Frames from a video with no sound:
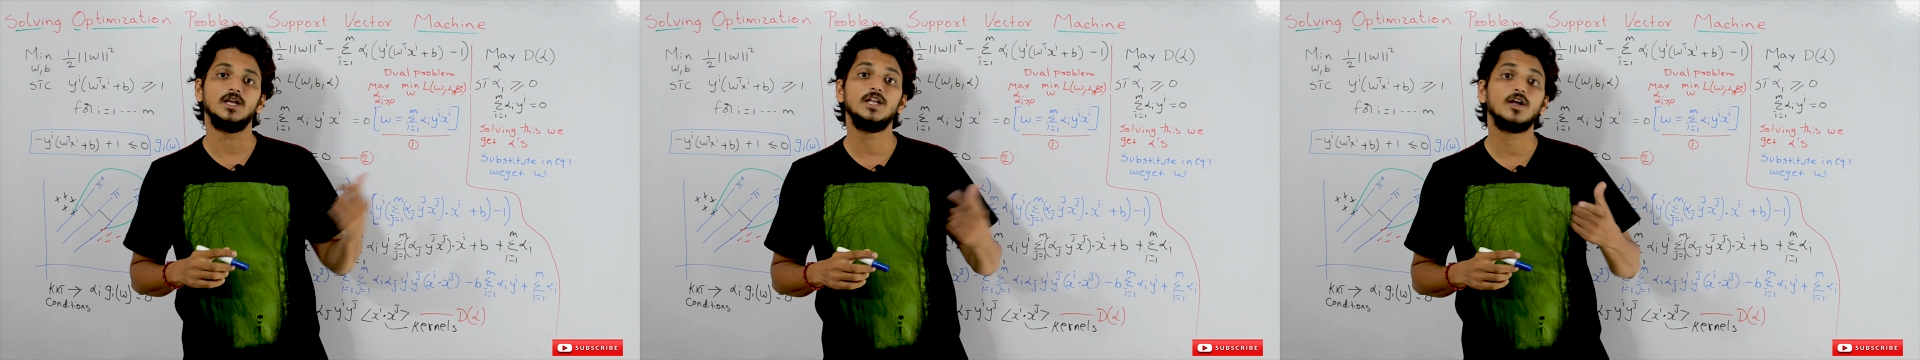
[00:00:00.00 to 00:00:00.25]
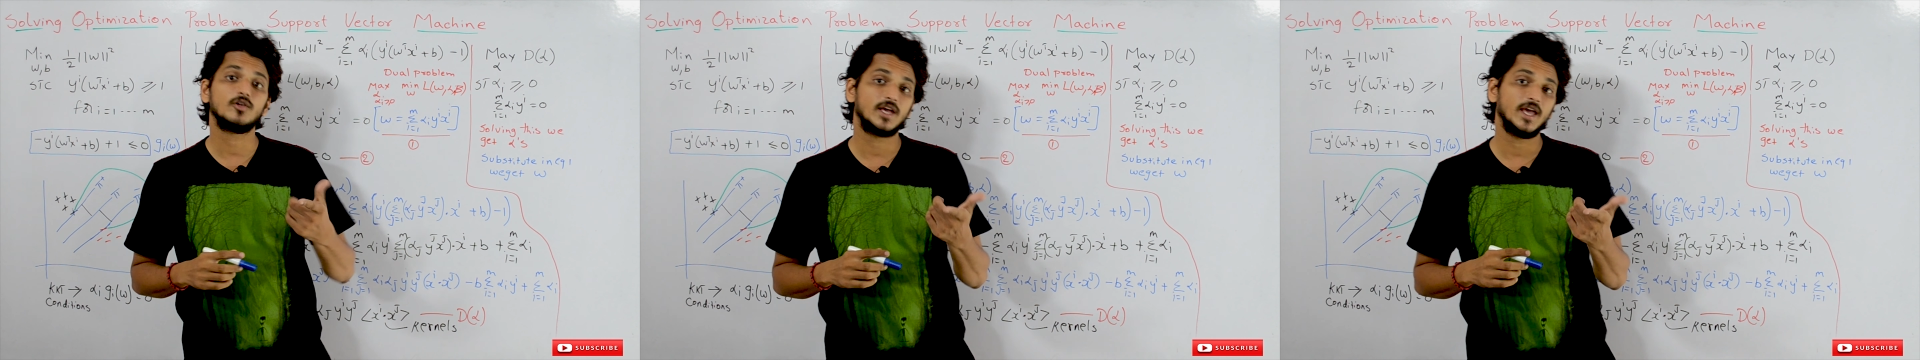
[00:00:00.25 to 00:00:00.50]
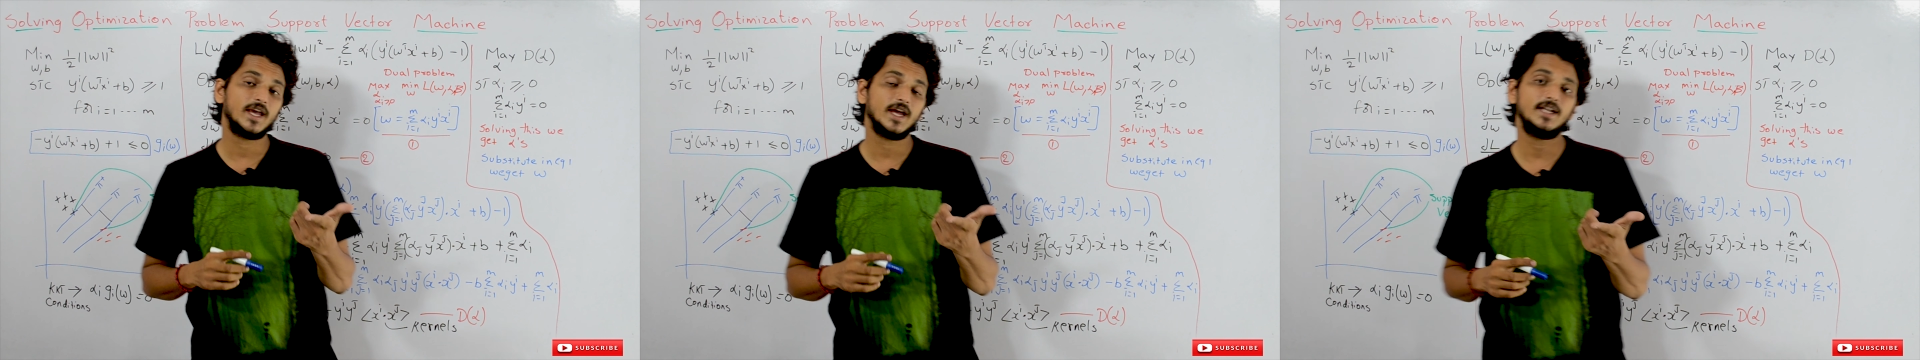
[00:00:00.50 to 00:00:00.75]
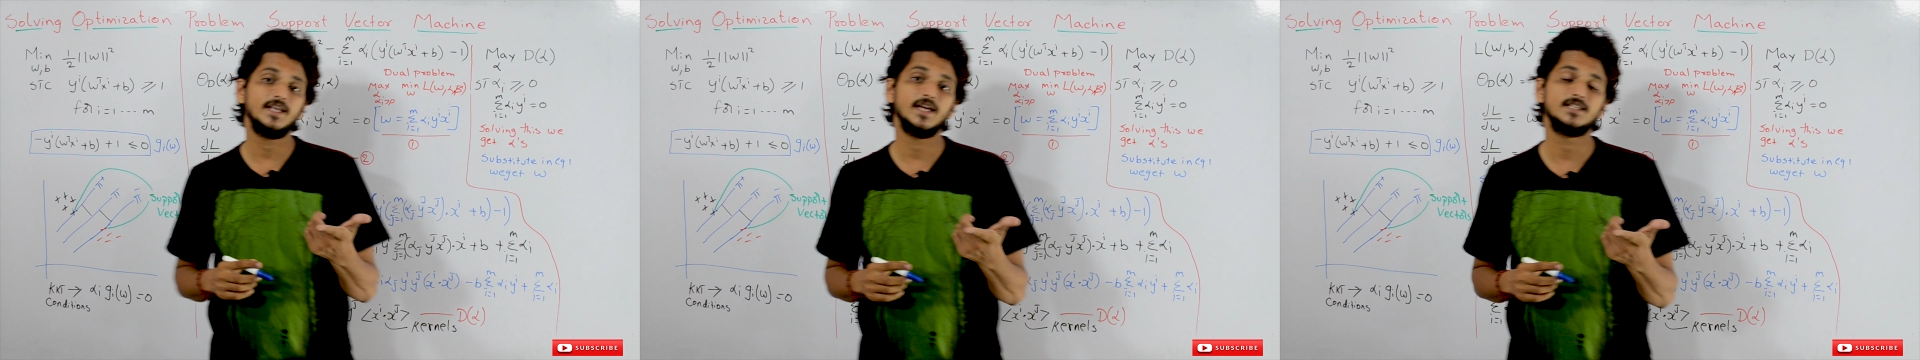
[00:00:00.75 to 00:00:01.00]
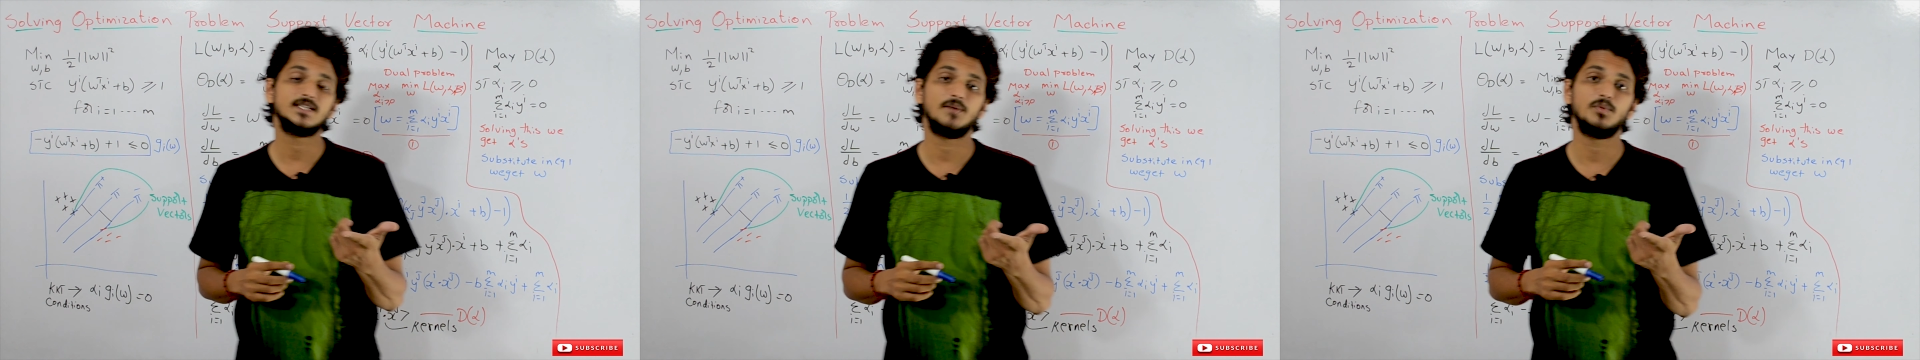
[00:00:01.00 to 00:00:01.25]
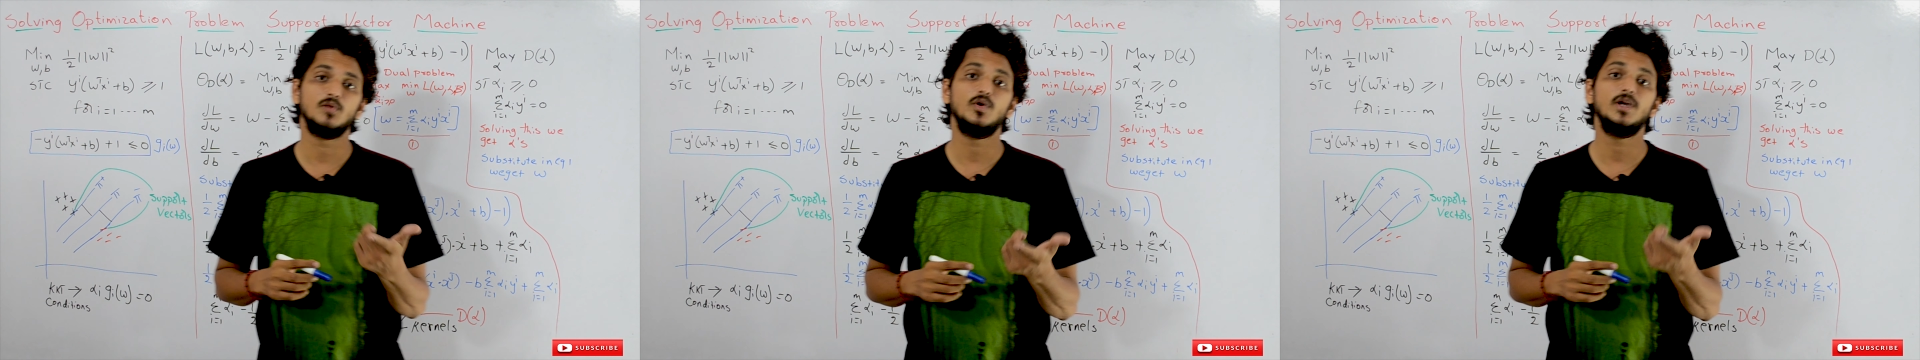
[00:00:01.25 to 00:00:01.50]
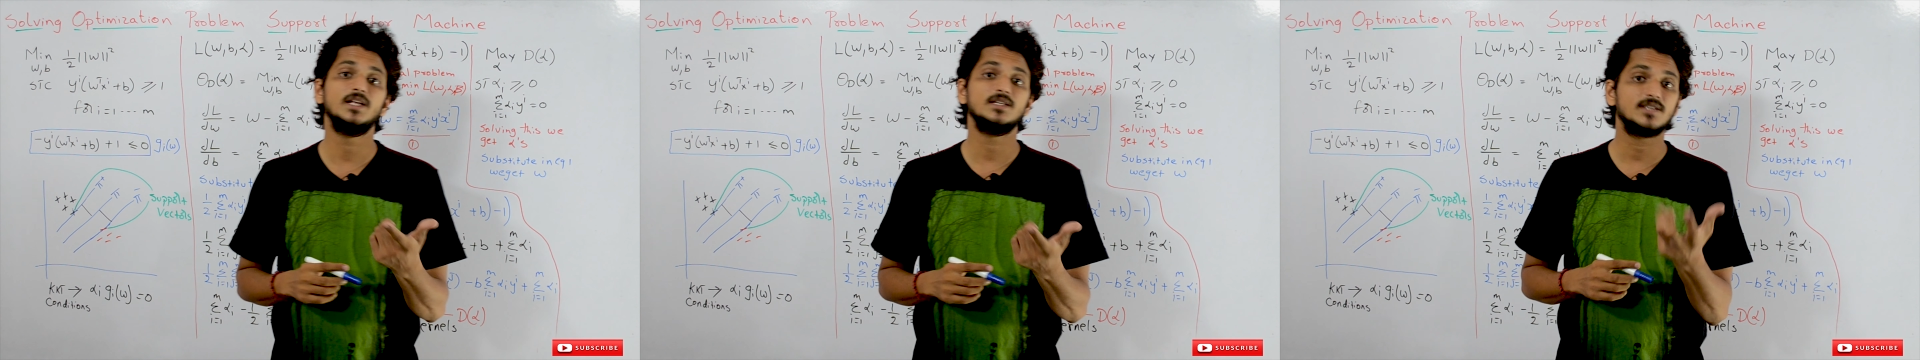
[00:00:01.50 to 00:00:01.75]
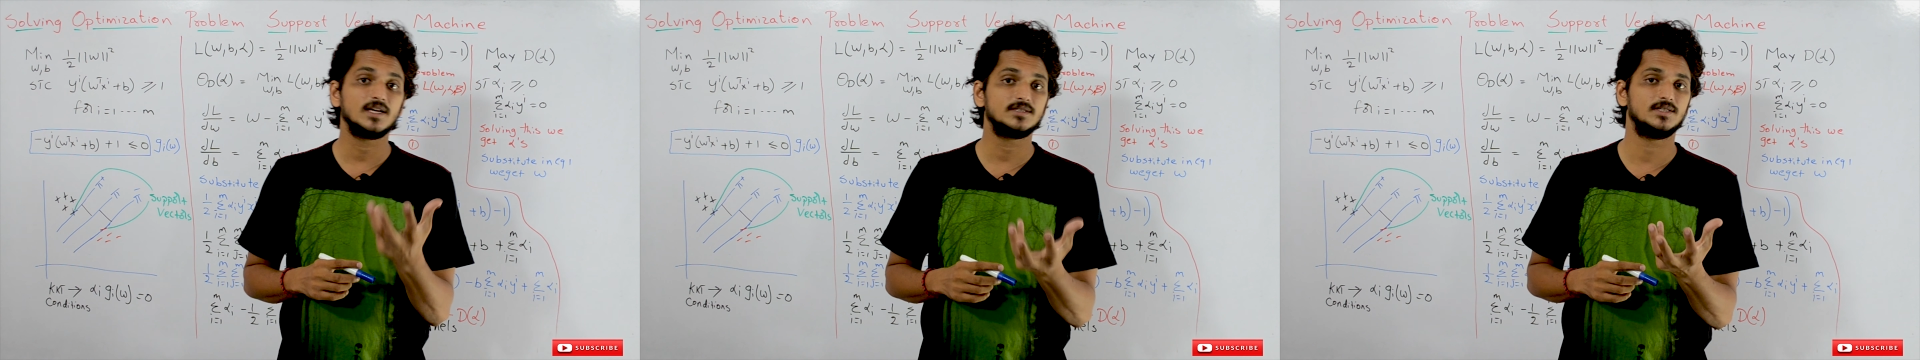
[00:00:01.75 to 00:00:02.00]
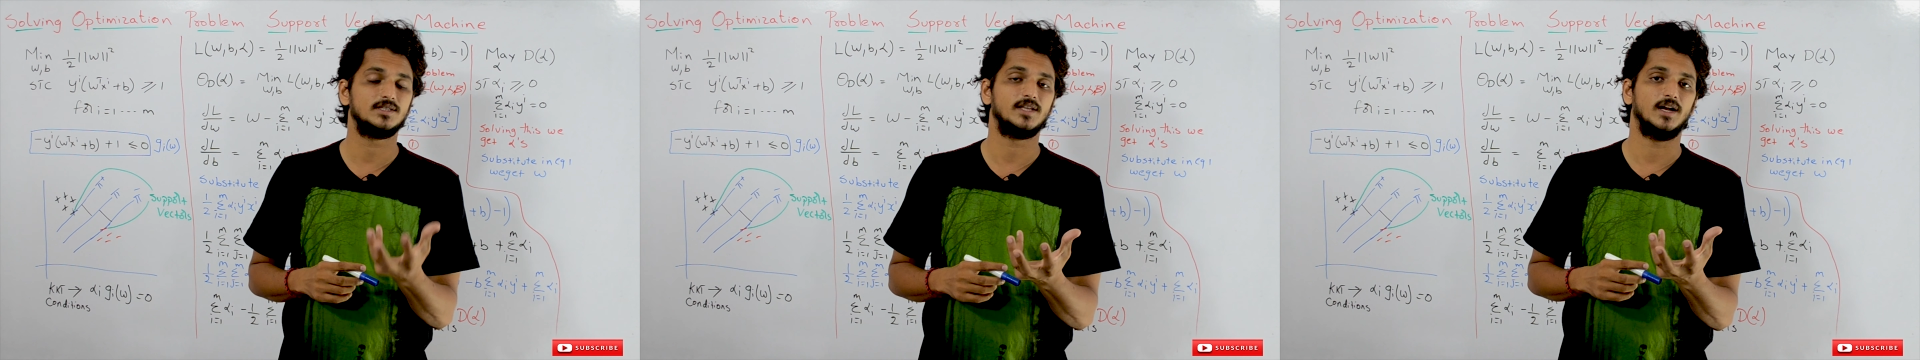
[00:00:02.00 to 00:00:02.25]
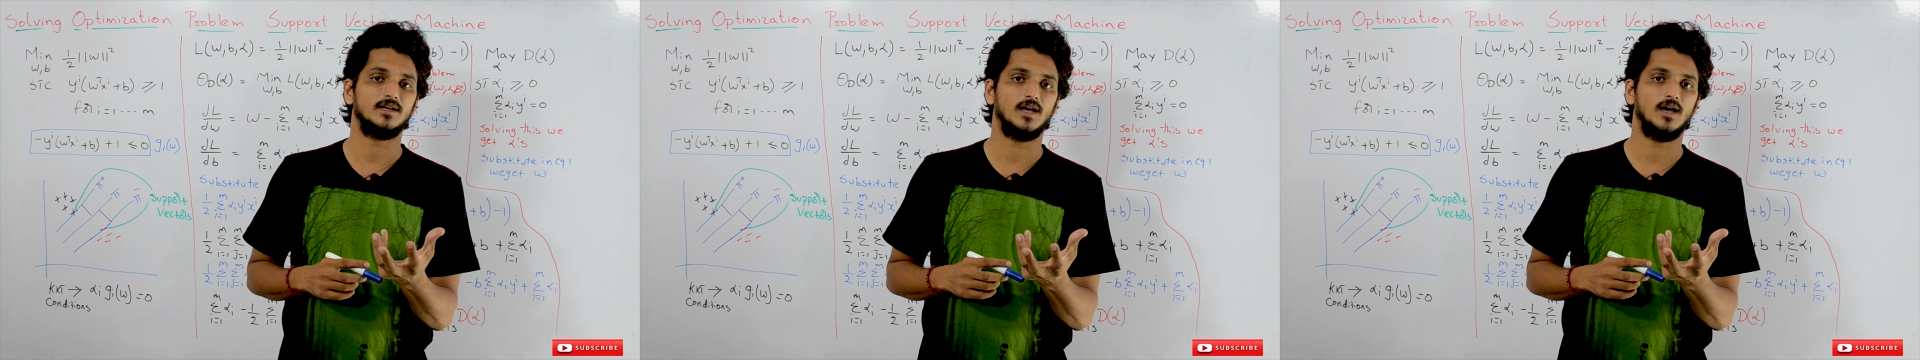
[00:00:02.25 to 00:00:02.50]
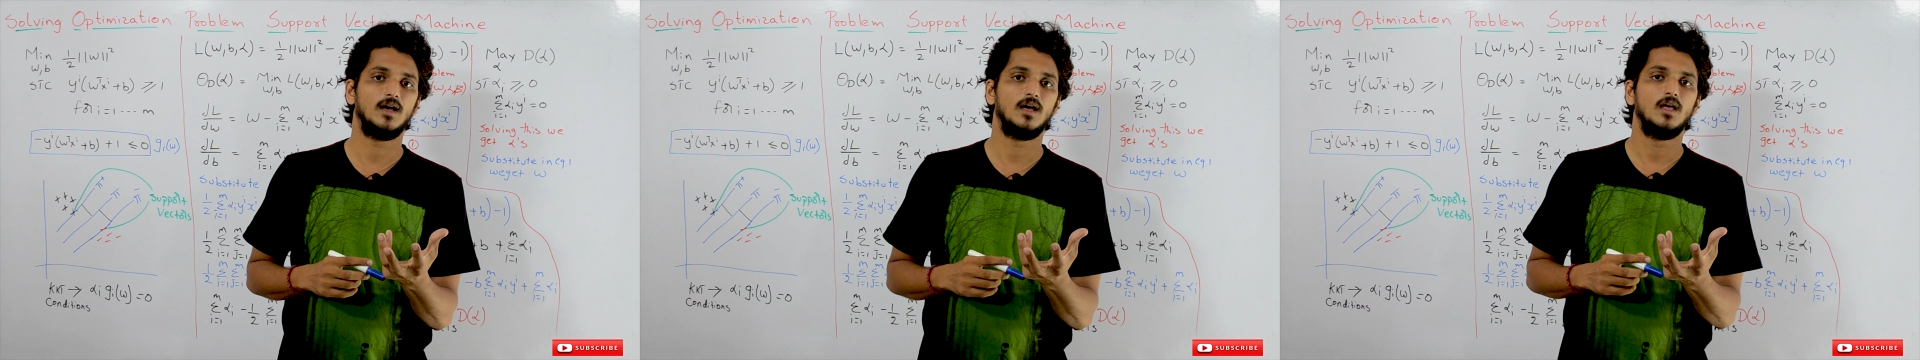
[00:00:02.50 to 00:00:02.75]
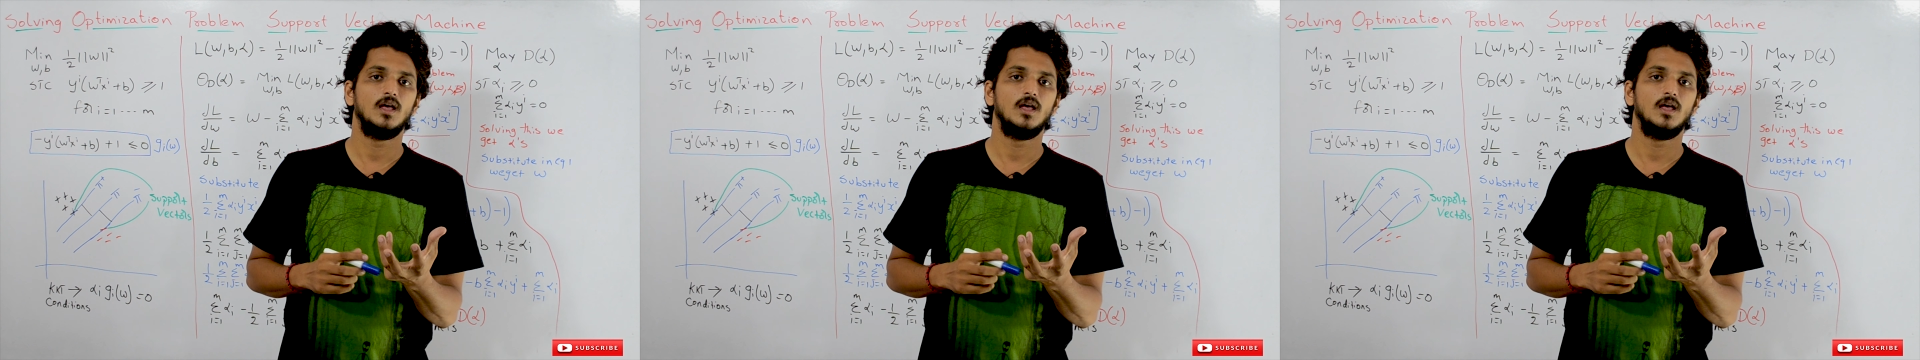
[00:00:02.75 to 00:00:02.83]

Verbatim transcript: In our K K T example we discussed that uh,